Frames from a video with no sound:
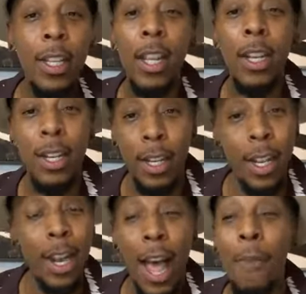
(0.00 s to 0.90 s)
then
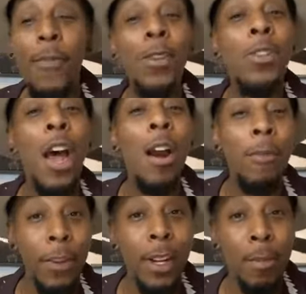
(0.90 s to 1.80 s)
then I feel
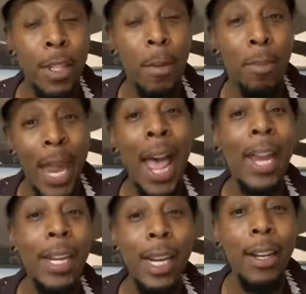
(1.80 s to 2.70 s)
sorry for them. It's the
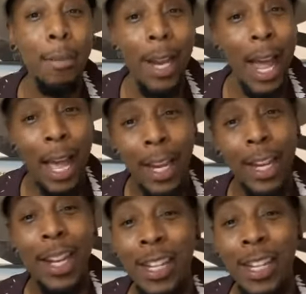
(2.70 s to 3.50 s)
blind leading the blind.